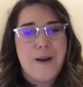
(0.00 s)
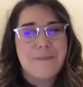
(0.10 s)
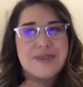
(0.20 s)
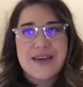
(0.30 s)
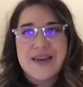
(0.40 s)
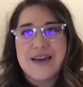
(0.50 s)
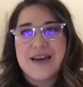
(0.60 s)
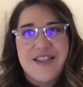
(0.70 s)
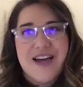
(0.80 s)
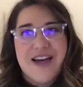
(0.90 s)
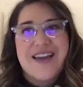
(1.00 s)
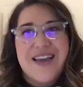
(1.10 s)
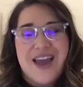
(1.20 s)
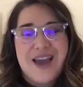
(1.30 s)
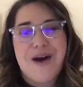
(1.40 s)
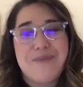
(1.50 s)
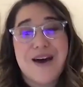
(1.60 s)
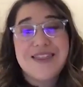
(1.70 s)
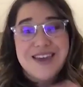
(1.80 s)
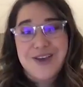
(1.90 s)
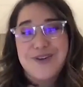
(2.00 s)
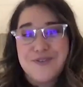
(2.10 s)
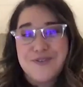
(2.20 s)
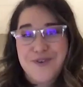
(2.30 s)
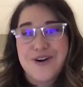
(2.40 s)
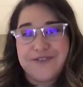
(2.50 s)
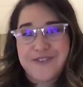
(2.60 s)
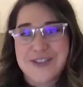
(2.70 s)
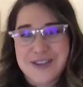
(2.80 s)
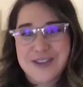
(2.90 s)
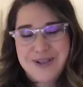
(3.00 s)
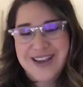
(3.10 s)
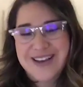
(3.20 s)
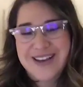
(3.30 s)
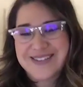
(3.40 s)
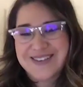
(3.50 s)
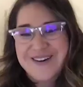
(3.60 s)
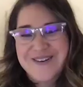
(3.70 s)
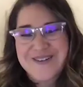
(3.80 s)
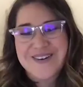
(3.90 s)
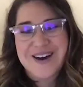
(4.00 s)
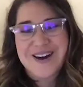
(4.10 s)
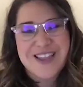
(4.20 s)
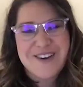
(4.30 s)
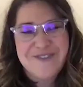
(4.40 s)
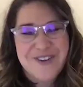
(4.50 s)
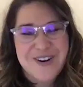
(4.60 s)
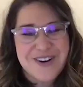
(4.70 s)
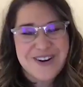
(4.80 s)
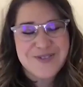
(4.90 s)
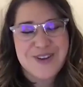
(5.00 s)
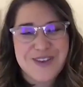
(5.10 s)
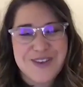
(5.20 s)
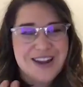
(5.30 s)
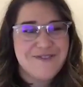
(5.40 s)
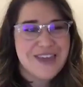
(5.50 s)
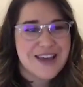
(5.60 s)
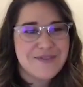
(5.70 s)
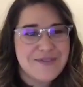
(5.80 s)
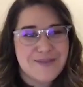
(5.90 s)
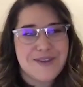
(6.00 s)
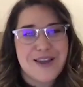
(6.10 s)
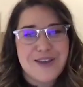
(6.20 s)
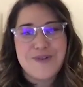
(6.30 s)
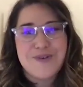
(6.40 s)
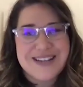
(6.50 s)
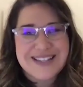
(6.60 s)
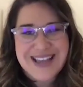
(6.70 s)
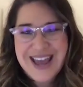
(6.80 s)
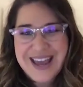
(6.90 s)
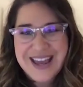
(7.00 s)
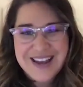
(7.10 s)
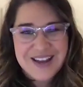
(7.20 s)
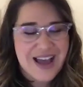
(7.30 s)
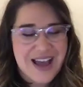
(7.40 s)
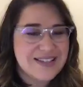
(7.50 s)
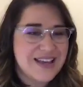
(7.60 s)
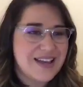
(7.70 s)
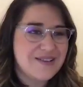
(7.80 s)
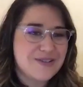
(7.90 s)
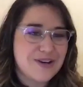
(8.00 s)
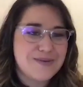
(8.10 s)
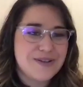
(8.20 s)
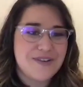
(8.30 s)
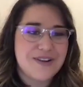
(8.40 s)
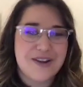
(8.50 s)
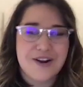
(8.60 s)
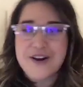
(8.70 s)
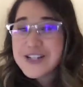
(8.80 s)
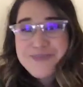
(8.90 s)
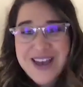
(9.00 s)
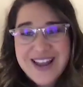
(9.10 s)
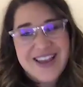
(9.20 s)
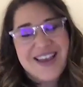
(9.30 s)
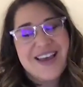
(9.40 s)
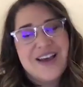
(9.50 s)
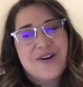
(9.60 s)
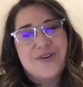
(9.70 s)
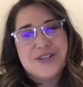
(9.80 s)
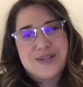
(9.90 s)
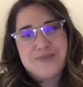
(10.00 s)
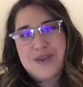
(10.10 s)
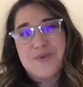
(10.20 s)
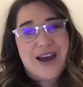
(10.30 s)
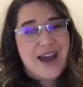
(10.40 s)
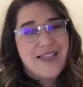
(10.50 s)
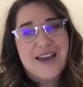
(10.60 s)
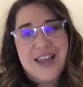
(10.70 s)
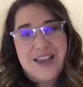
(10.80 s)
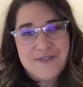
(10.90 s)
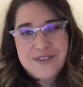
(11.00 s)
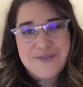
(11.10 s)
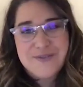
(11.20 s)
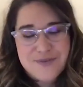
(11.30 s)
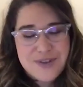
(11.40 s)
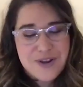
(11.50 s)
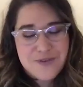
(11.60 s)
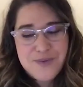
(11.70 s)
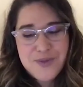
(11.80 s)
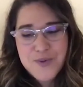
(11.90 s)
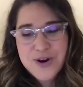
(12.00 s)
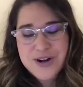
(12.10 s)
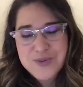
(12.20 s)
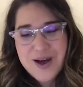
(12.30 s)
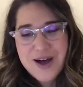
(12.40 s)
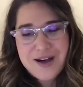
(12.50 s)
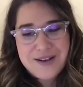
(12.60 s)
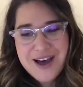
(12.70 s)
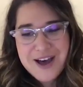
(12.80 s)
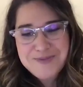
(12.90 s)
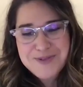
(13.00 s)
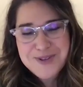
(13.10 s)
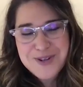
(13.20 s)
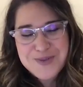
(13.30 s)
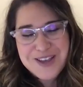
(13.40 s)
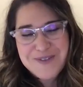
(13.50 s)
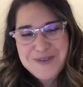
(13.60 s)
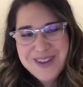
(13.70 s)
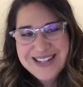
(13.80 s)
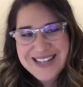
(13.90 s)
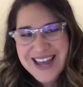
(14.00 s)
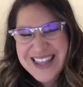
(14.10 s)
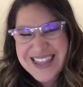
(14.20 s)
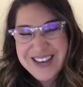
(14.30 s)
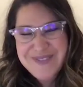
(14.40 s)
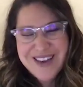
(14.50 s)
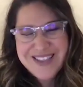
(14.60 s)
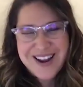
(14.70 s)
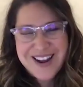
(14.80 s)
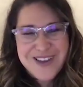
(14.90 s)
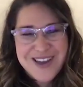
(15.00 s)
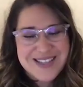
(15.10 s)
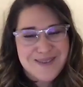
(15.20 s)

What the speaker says: but thinking of like, hey, mama, thank you for fill in the blank. So I would love for each one of you kind of think of something that you want to say as a, in terms of an encouragement or just something you want to highlight, even if it's, in, you know, from the word as well. So just want to give you a minute to kind of think about that. And if you got